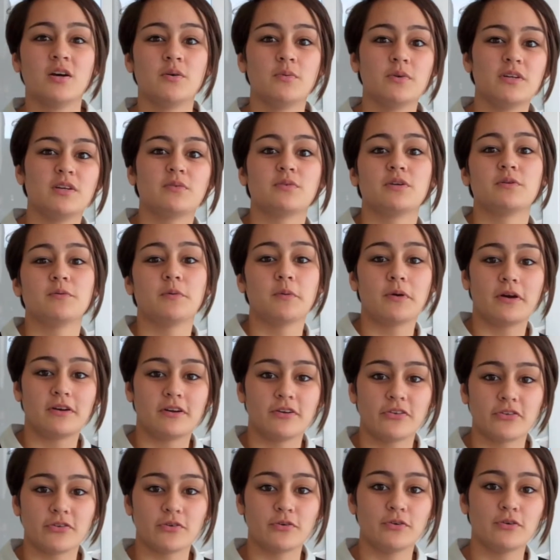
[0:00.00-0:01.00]
We didn't want to be wearing
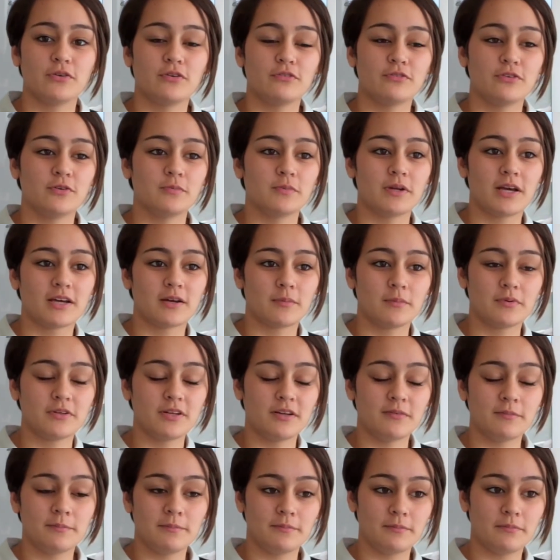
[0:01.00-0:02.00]
our school uniform like
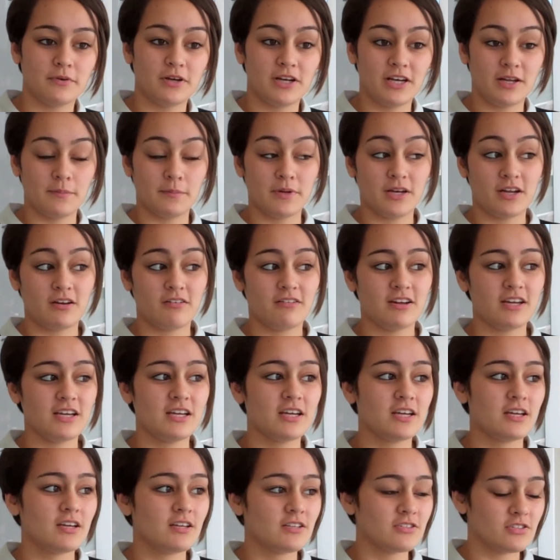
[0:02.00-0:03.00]
a
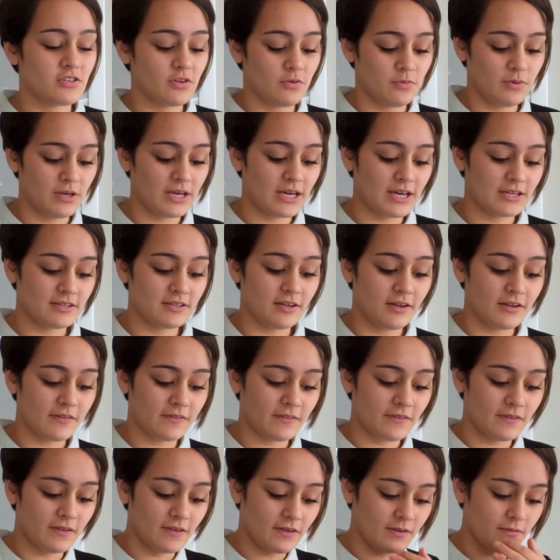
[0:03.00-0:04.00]
preliminary, so we had
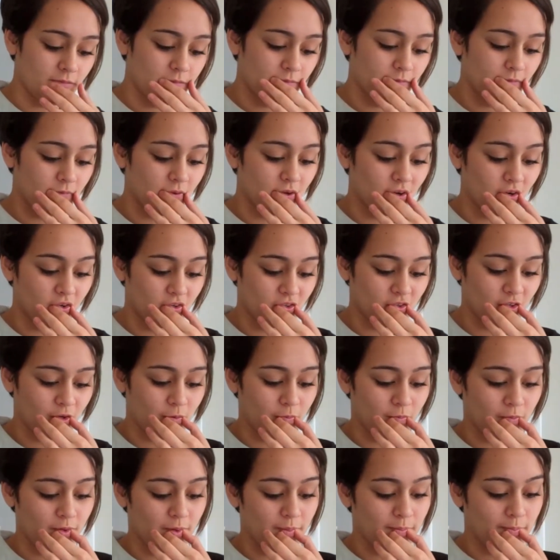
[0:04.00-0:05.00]
the
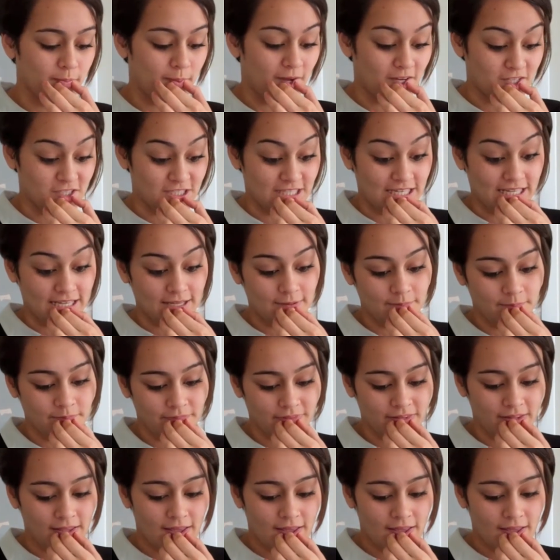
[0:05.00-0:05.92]
costumes specially.